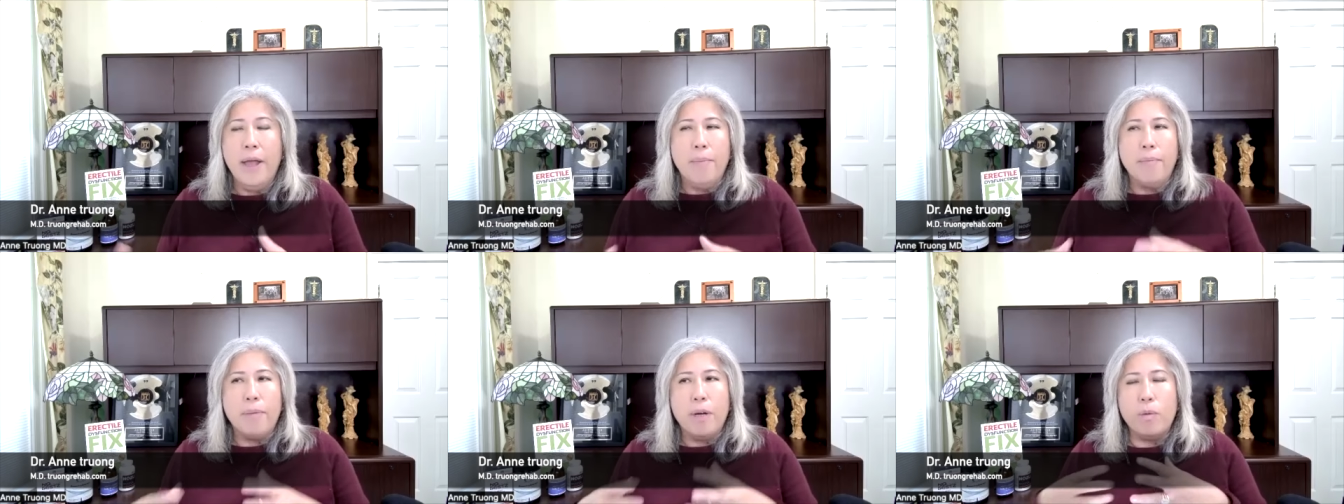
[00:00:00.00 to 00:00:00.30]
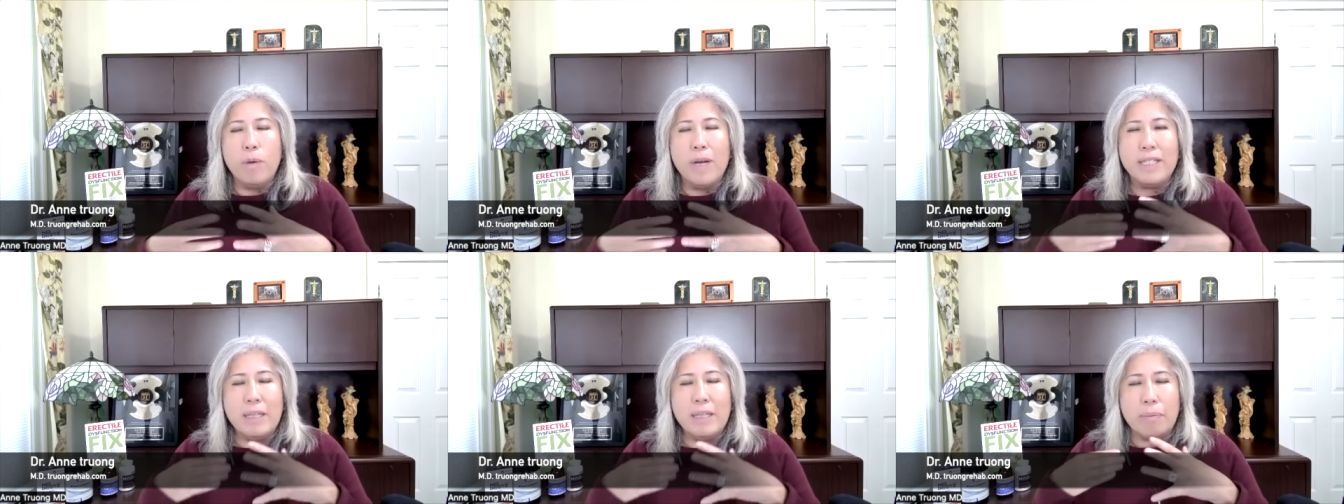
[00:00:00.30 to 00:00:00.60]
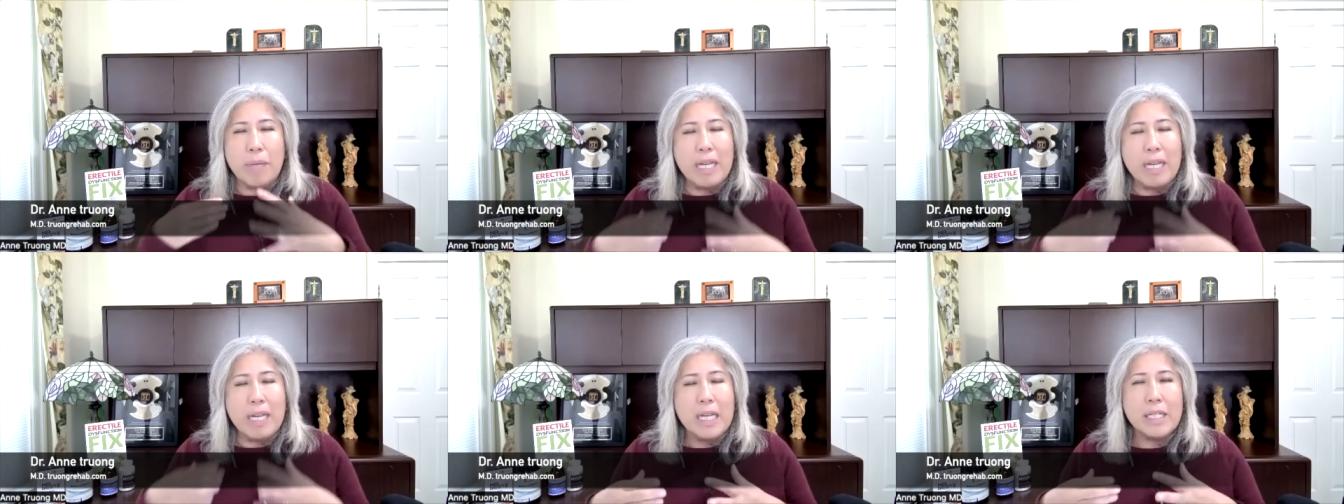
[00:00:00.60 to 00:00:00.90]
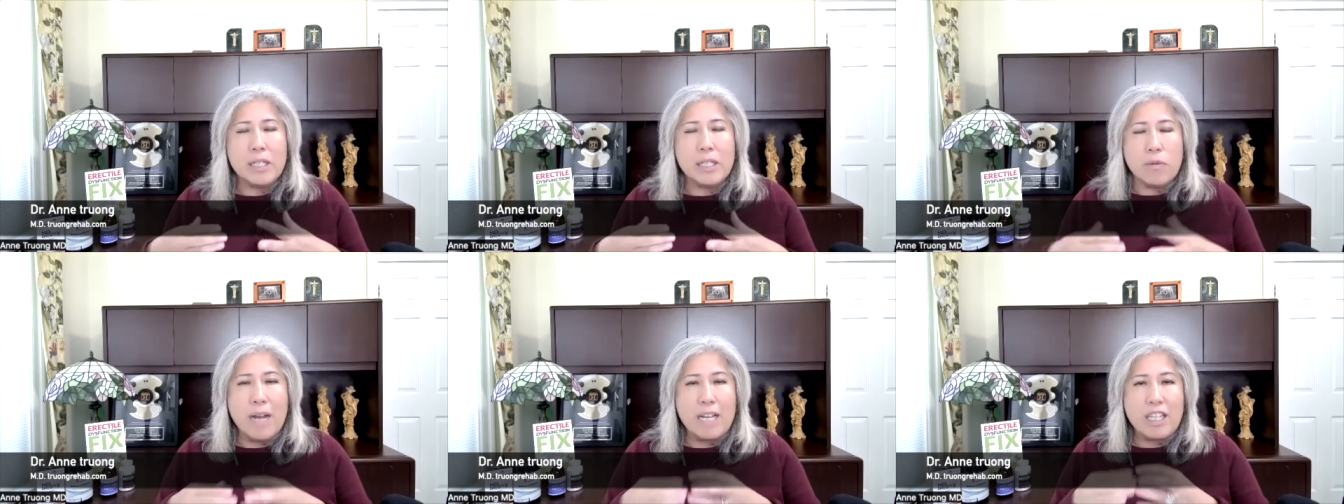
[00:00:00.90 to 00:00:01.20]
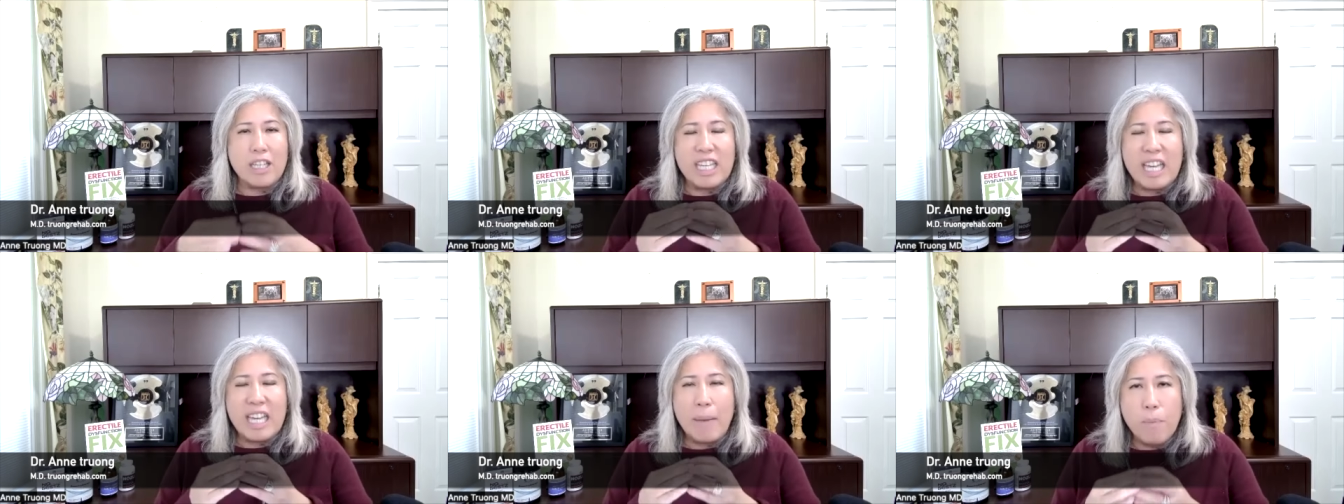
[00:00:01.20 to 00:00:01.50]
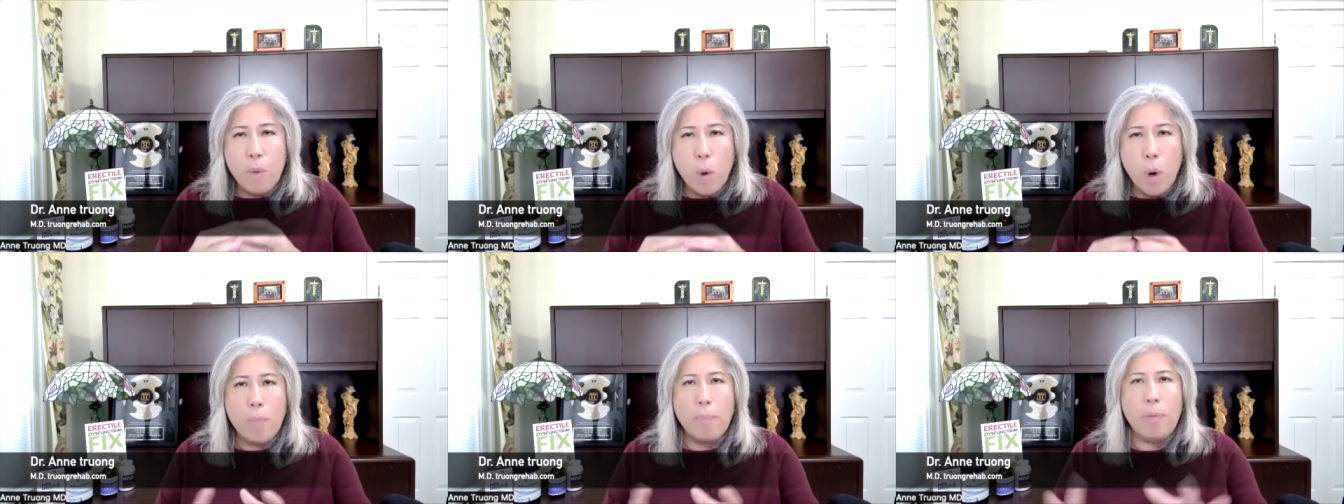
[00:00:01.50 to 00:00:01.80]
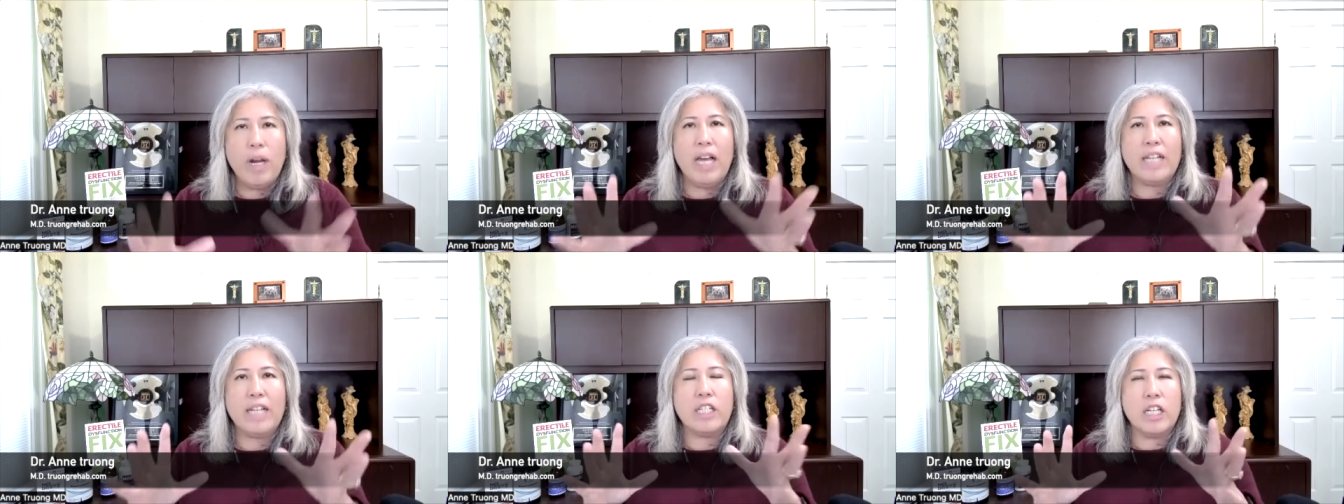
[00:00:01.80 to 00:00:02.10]
but when the penis erect, you get more
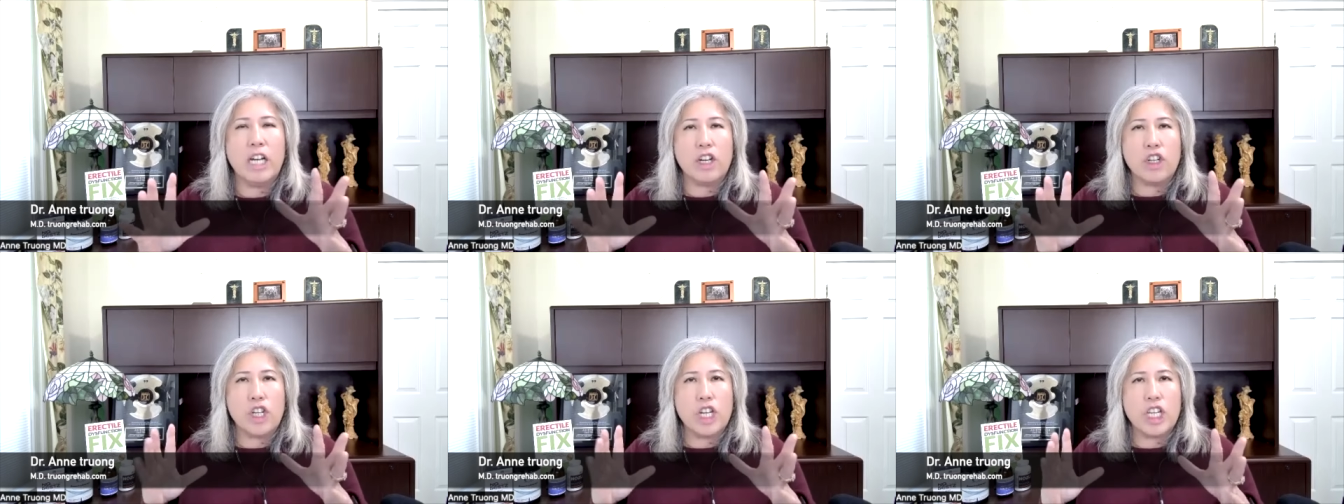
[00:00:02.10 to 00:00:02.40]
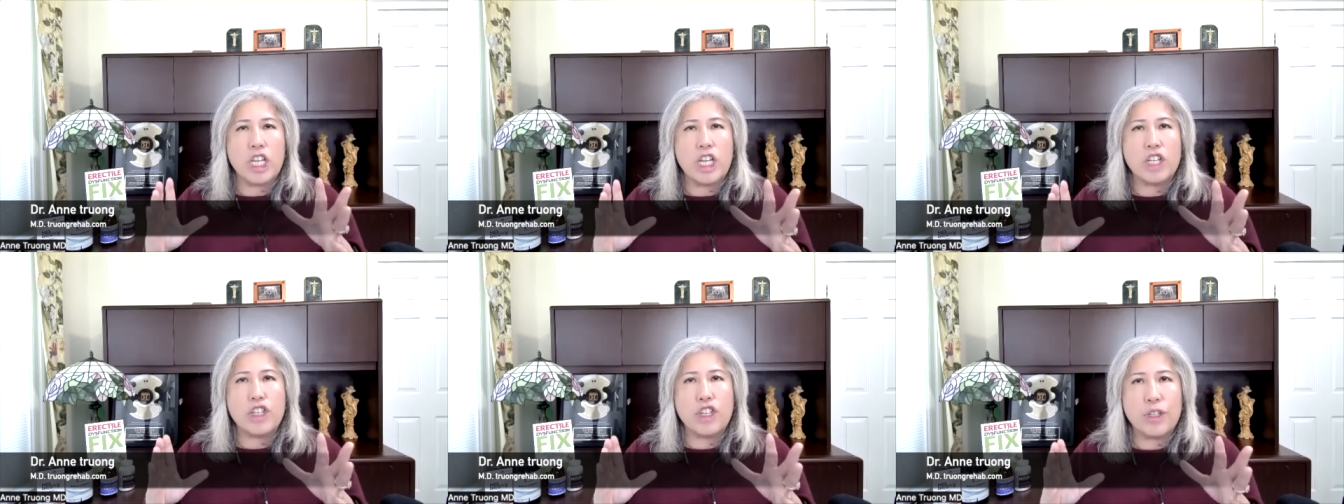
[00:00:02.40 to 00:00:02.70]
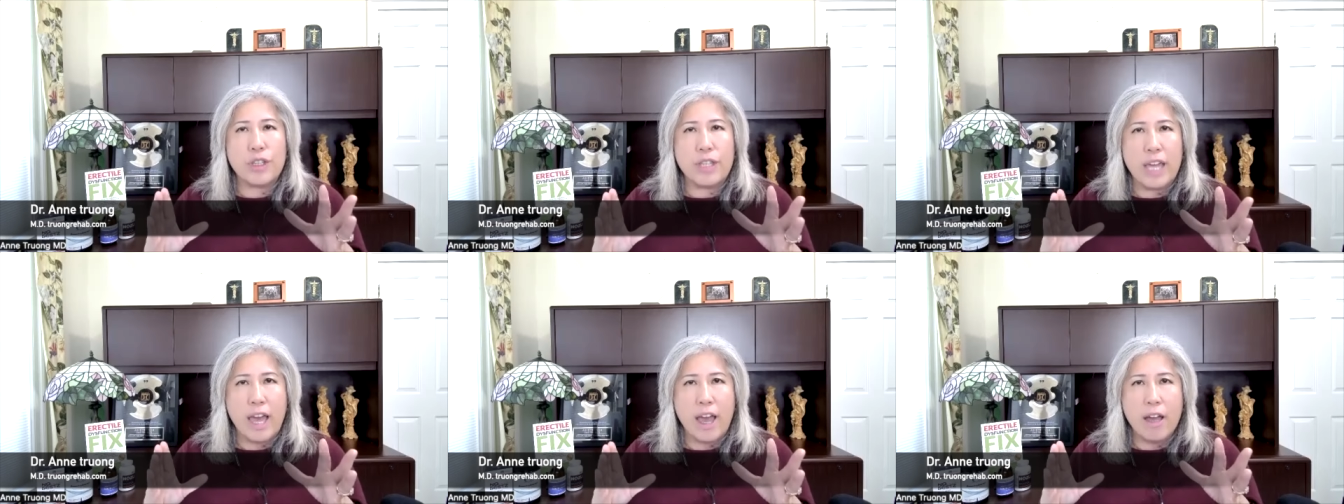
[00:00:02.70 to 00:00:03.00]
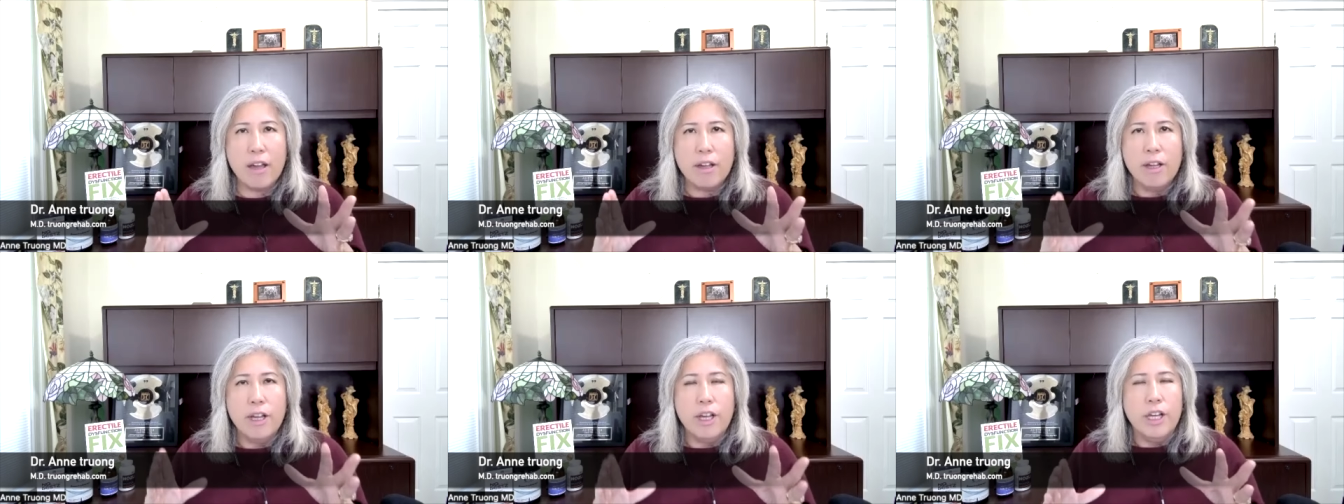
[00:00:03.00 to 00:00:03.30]
blood gushing into there.